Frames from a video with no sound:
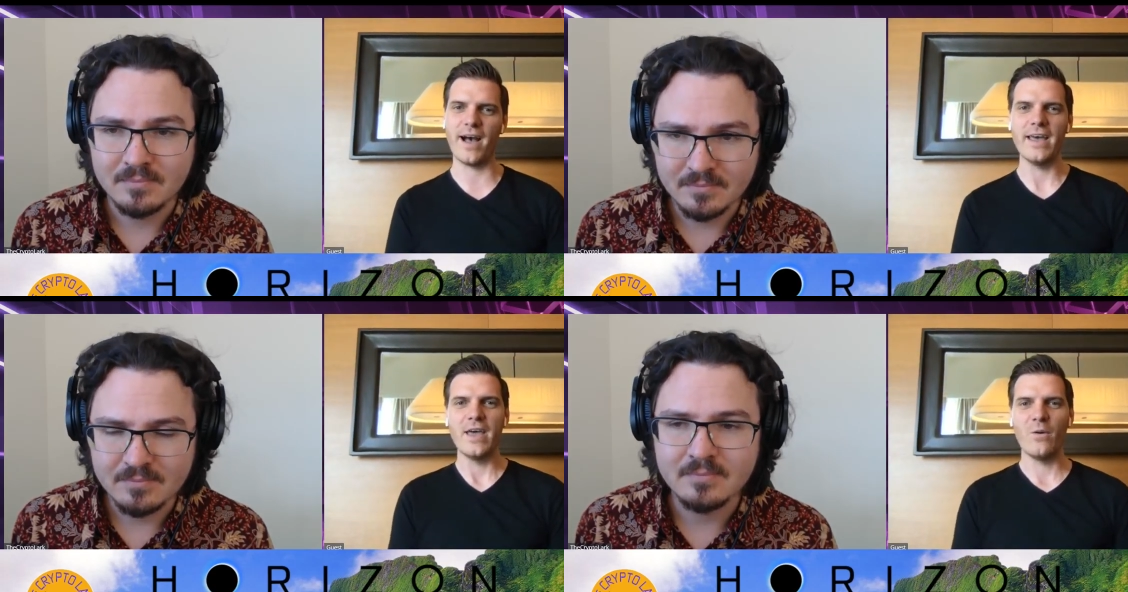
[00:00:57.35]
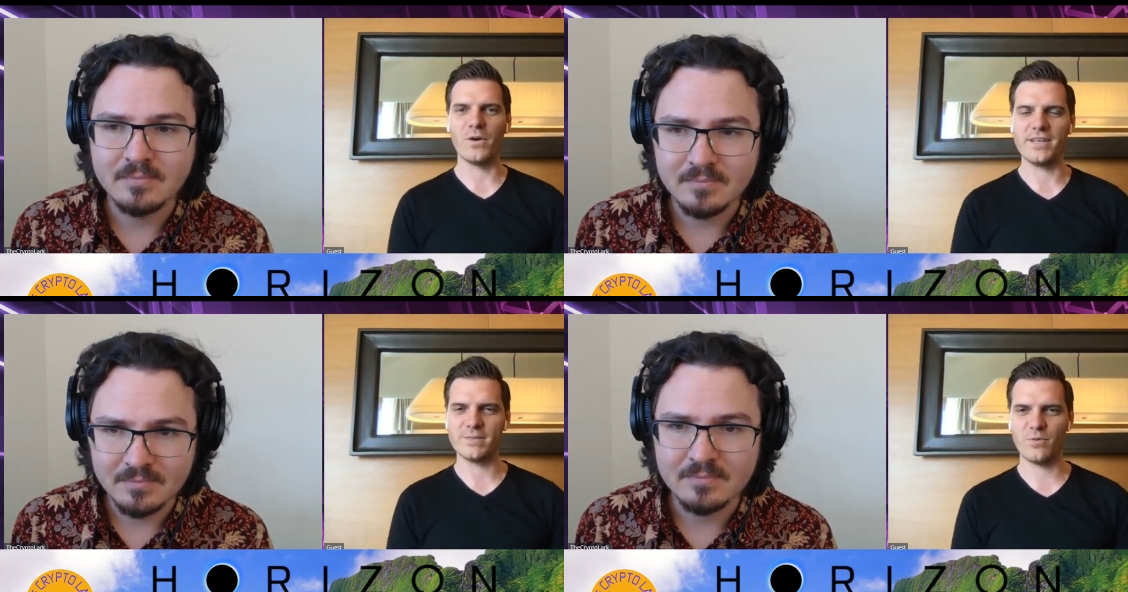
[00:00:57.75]
Speaker 1: what his
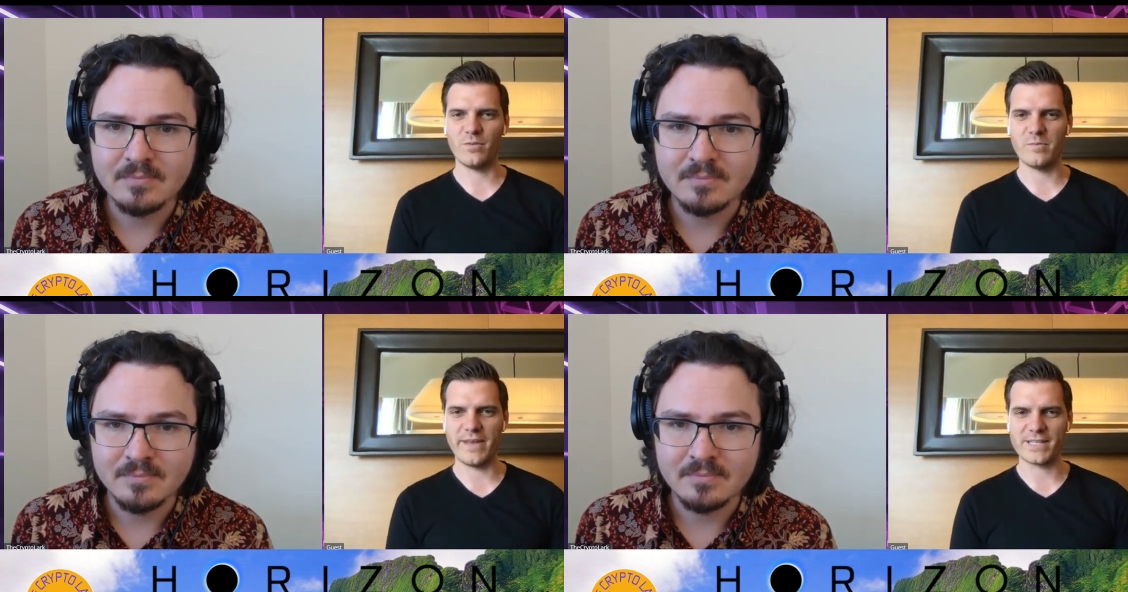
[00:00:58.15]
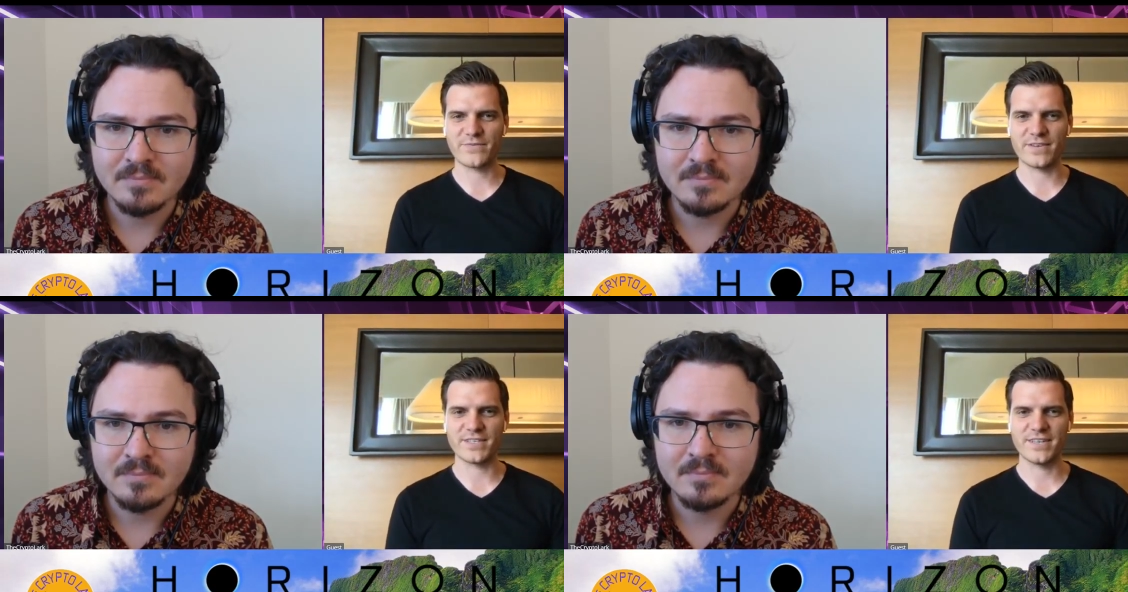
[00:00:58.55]
appointment means for
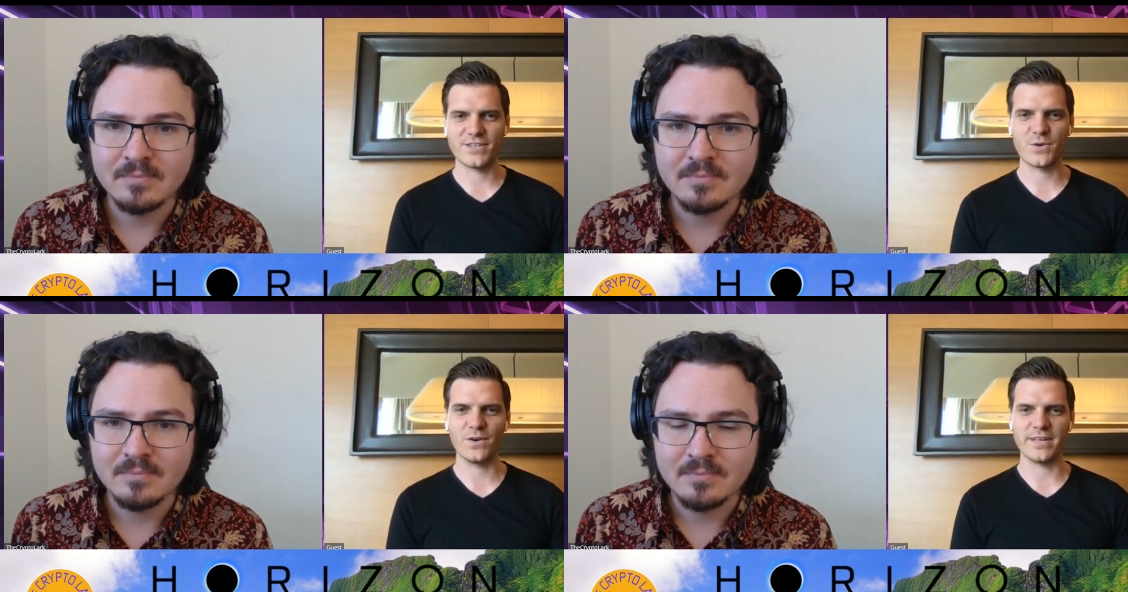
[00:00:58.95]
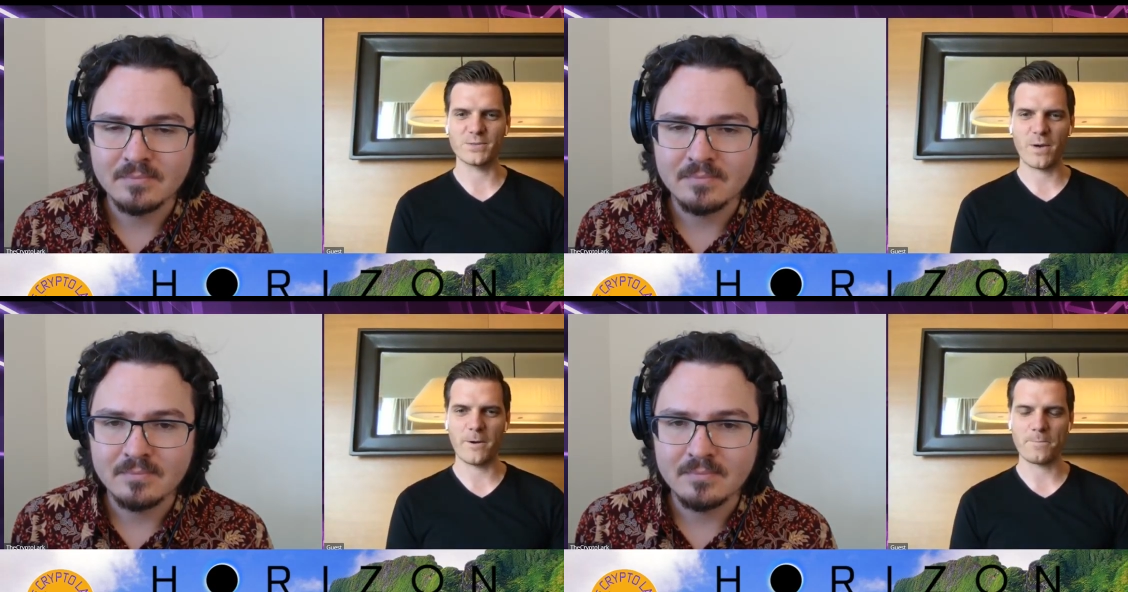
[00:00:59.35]
us shortly as
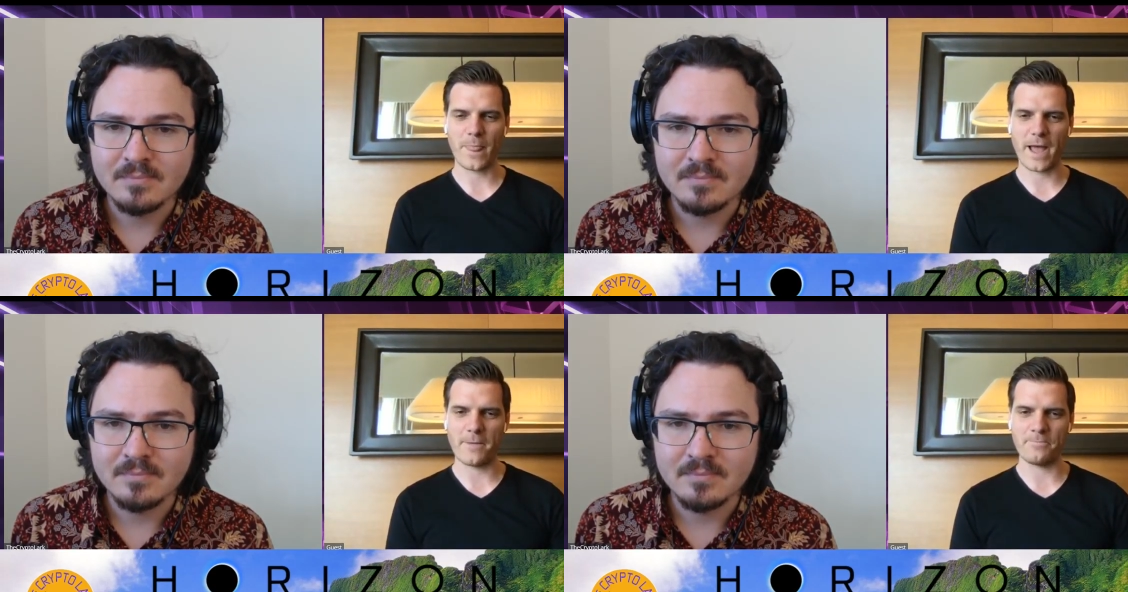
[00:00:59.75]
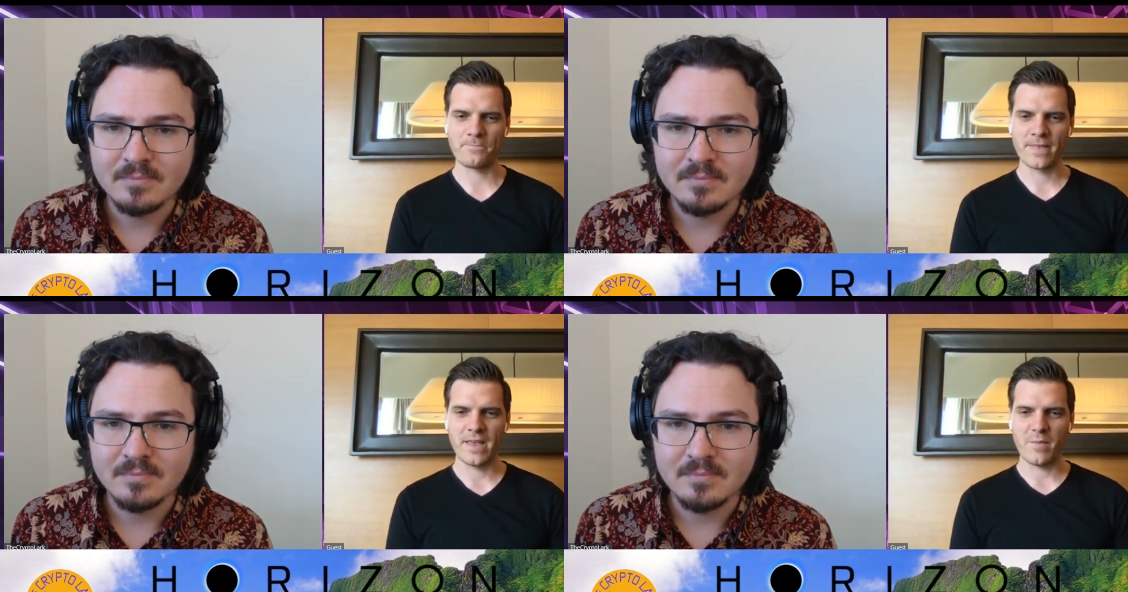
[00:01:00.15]
well. Um,
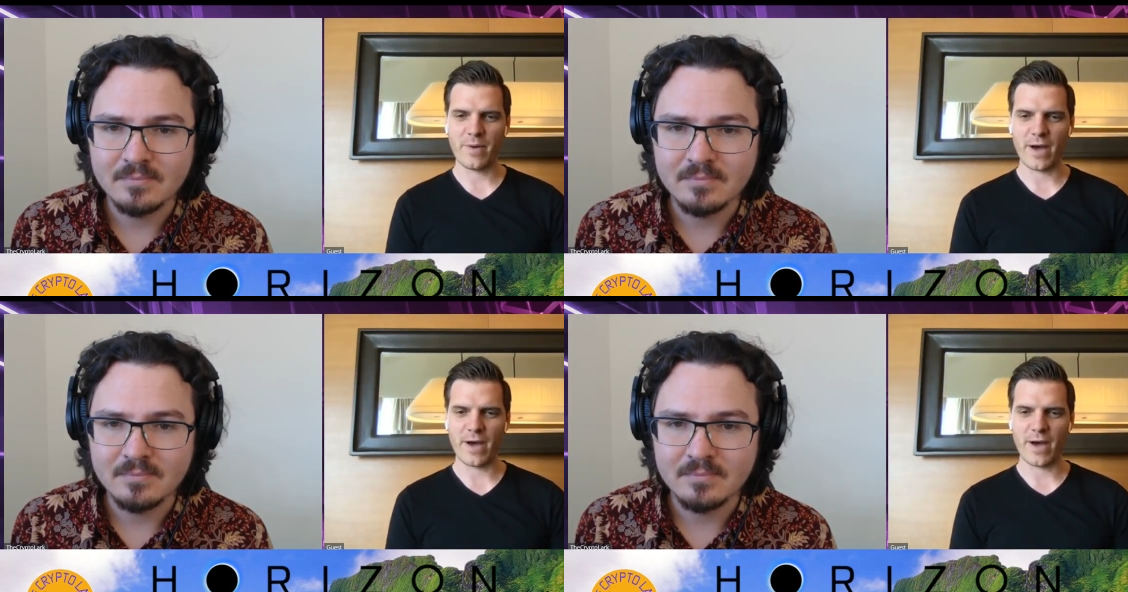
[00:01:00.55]
but